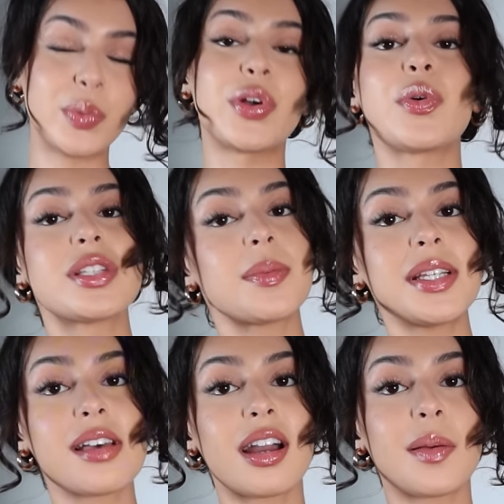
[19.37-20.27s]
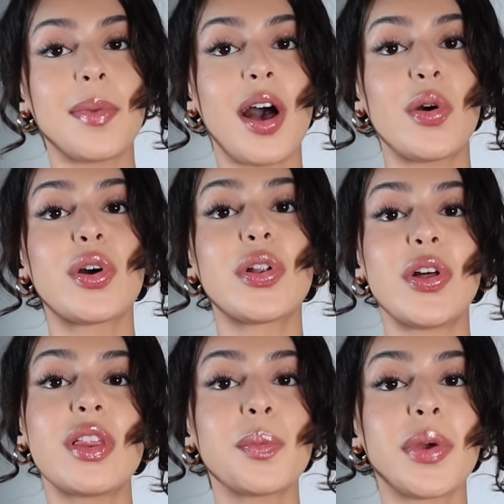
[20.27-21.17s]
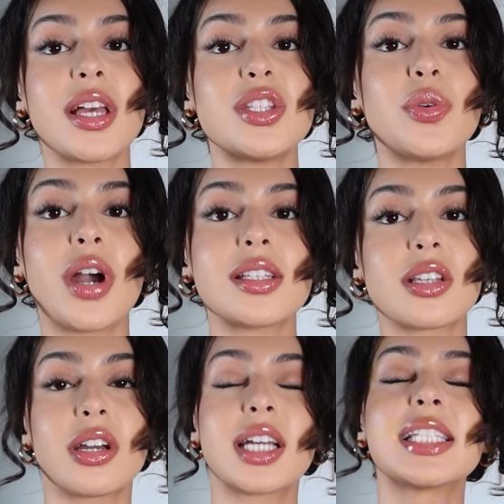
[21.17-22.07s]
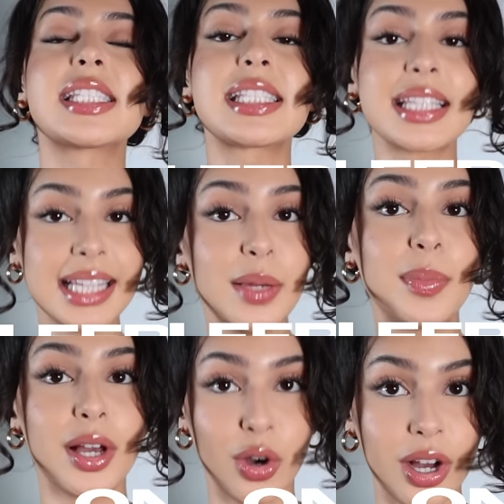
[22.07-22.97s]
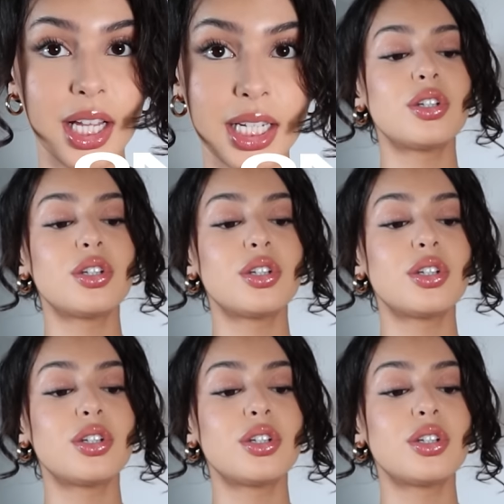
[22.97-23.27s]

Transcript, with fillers: we're going to be talking about clothing brands you guys are sleeping on.